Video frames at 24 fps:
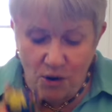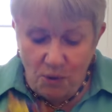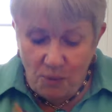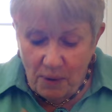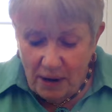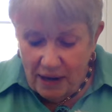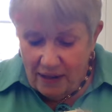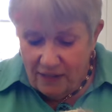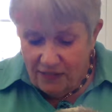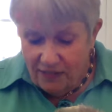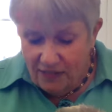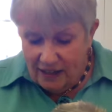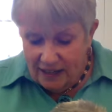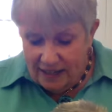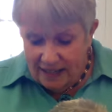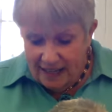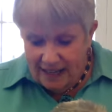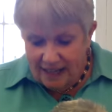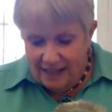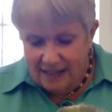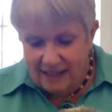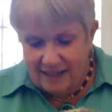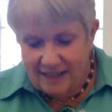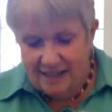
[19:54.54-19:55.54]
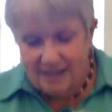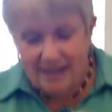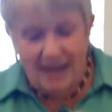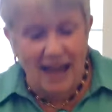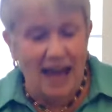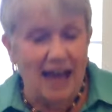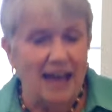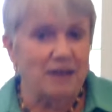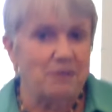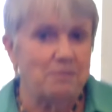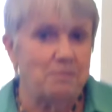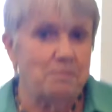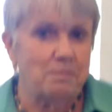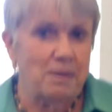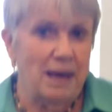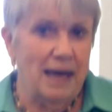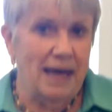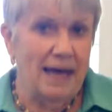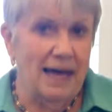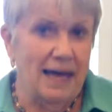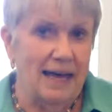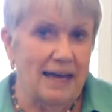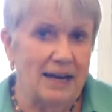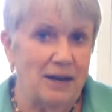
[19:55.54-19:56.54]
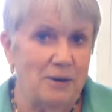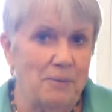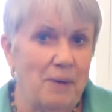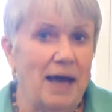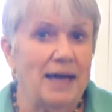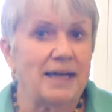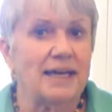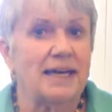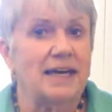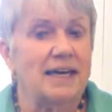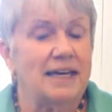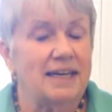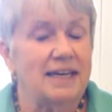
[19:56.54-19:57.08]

With a knick-knack, paddywhack,